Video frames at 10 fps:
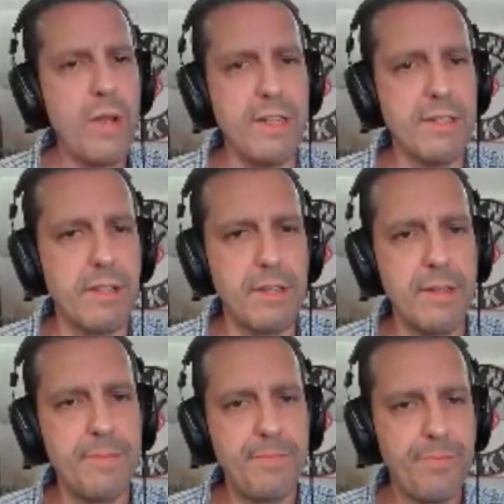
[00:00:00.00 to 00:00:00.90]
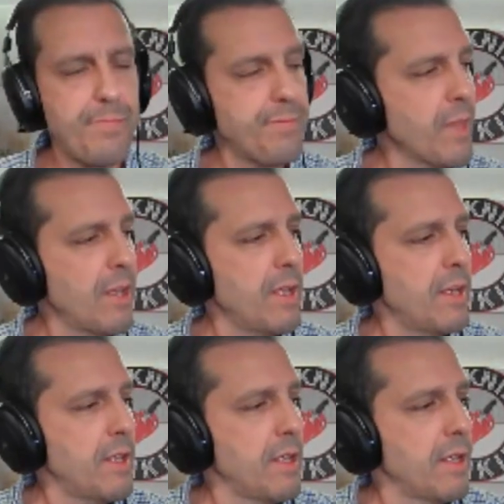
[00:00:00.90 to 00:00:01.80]
easily
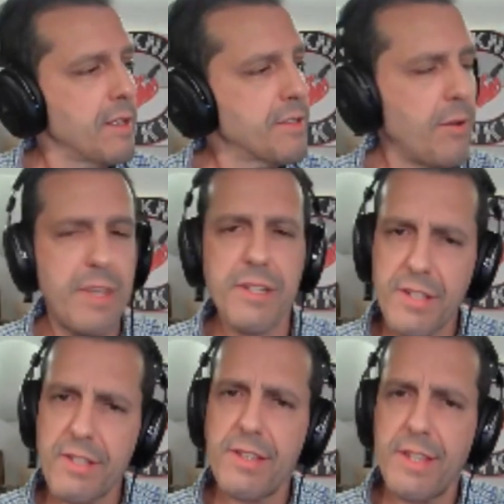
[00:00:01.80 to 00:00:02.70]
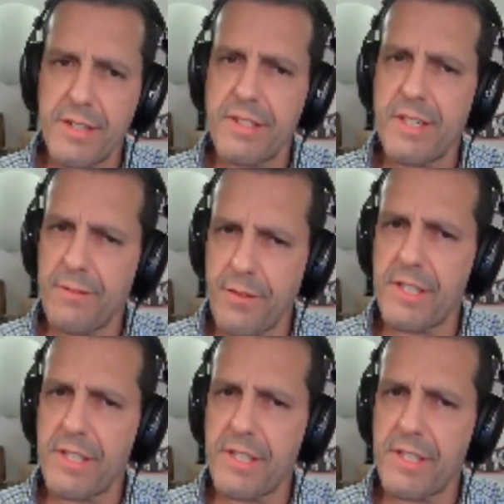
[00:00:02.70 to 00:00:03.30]
so this is this is it for the